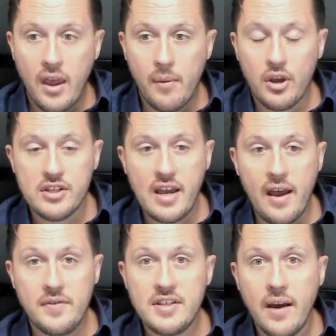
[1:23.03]
And because I
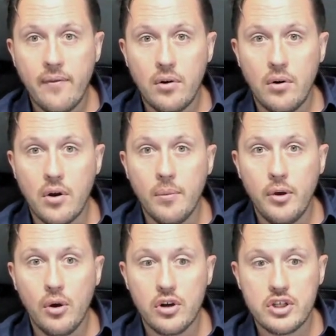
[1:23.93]
have several
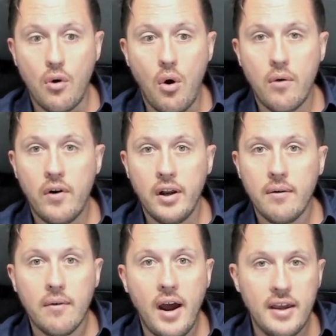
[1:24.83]
computers all
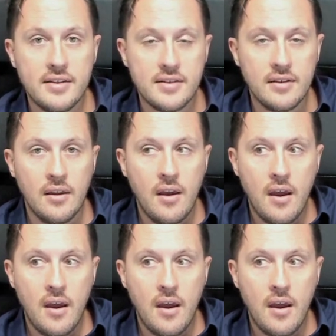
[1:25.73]
running Ryzen,